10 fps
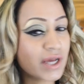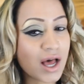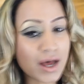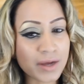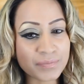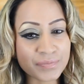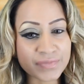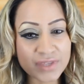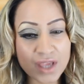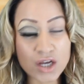
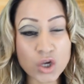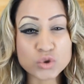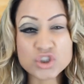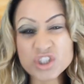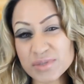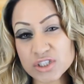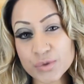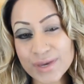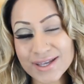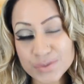a gold shimmer
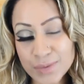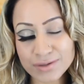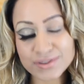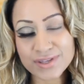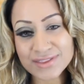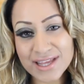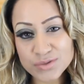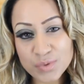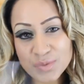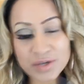to it as well. So
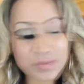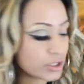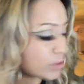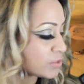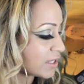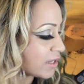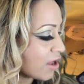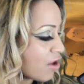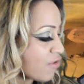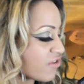that's what we're going to be using
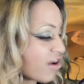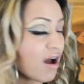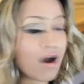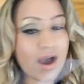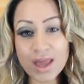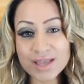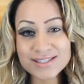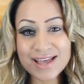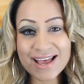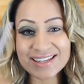for our
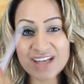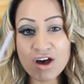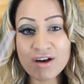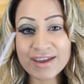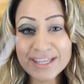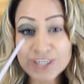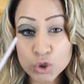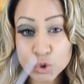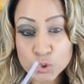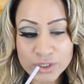highlighter and our inner
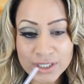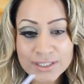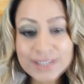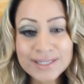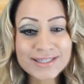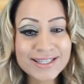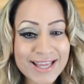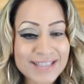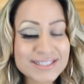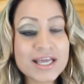corner. The
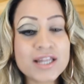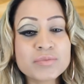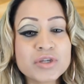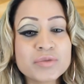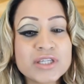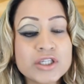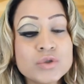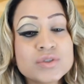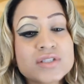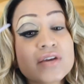next colour I'm going to be
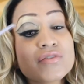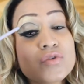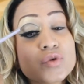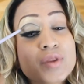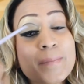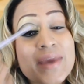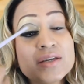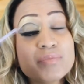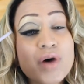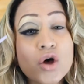using for the
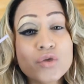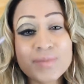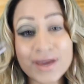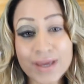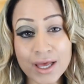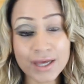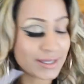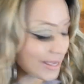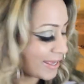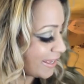main part of my
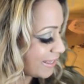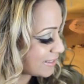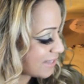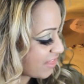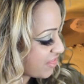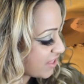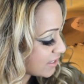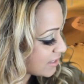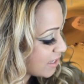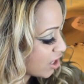eye is
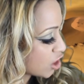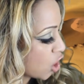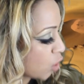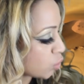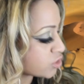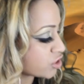this gold